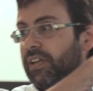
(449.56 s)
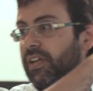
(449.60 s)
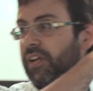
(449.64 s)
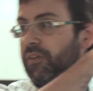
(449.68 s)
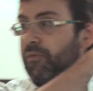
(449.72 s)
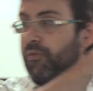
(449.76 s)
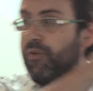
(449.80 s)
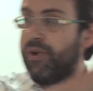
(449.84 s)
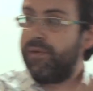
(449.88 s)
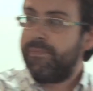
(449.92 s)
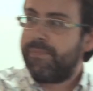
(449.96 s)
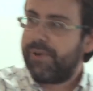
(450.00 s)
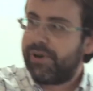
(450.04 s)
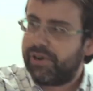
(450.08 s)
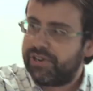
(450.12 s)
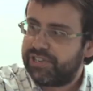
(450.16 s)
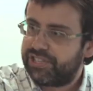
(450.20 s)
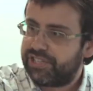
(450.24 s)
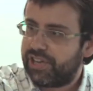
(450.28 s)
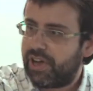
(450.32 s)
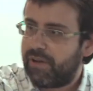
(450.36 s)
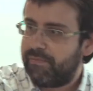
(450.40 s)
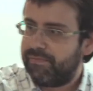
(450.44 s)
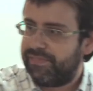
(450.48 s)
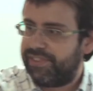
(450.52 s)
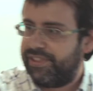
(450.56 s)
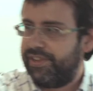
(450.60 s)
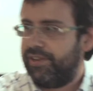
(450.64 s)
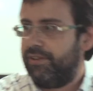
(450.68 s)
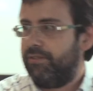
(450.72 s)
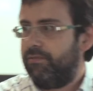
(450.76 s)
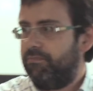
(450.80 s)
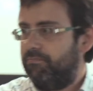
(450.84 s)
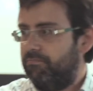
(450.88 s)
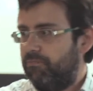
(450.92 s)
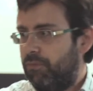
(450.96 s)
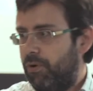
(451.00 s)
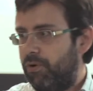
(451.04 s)
repair something,
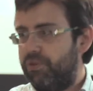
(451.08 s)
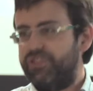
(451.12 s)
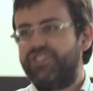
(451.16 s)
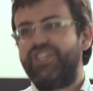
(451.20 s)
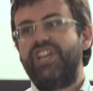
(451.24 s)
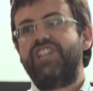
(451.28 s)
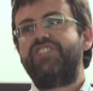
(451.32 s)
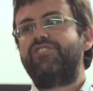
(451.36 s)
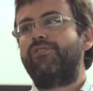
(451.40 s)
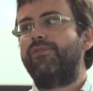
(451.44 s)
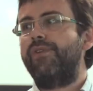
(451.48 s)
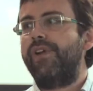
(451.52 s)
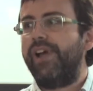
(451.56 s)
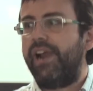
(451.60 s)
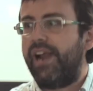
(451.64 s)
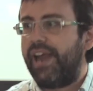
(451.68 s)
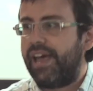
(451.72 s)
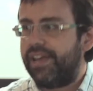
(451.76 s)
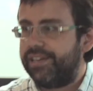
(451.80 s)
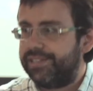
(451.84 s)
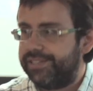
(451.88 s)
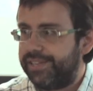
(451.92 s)
or just realize